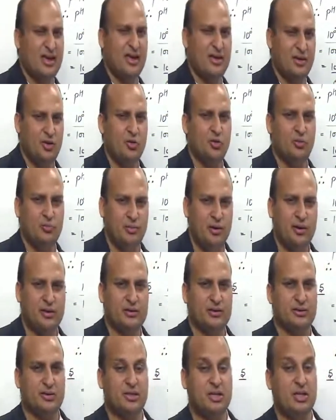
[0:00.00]
Can you
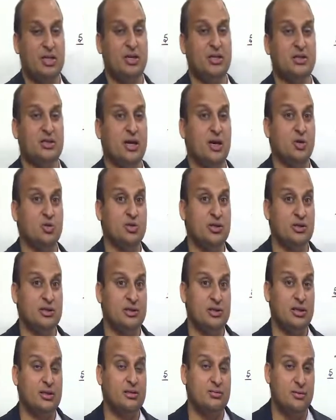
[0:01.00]
mix
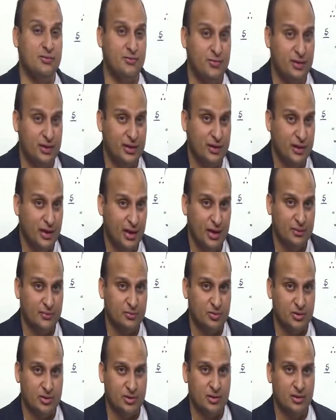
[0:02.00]
3650
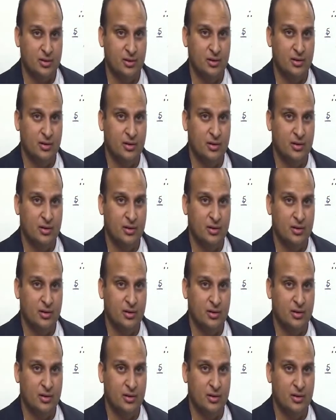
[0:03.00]
grams,